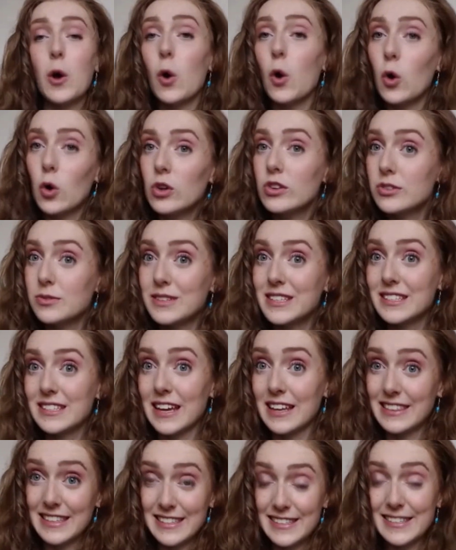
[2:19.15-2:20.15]
Also
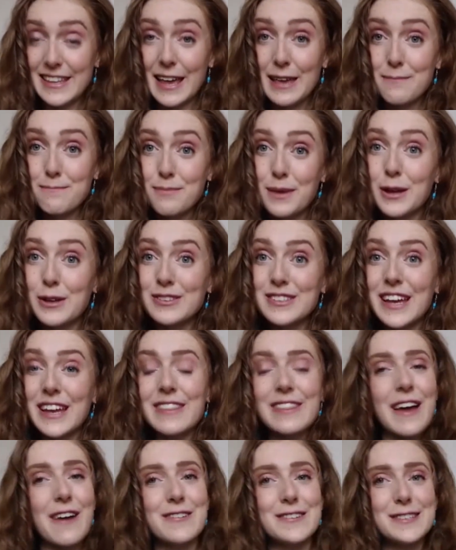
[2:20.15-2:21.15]
inside this same
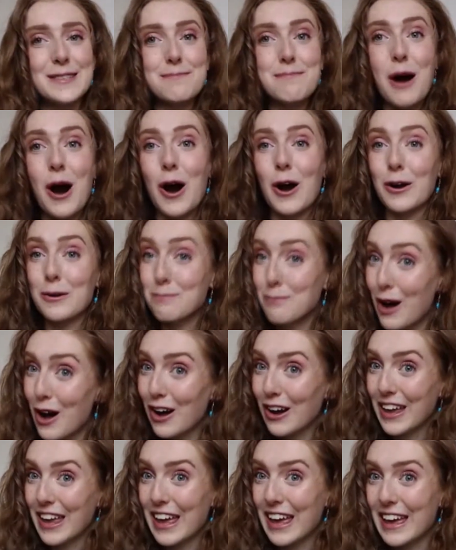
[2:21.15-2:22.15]
building, there is the Park
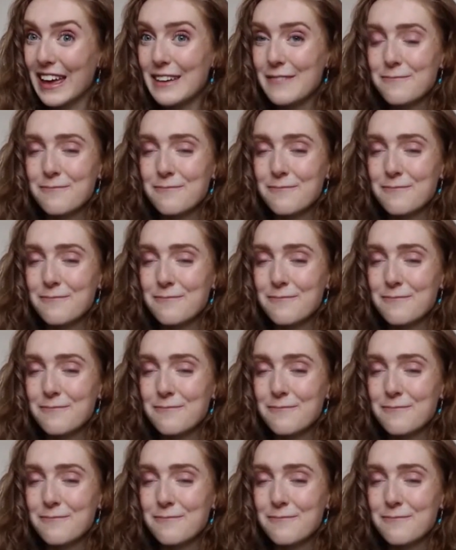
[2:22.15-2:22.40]
Market.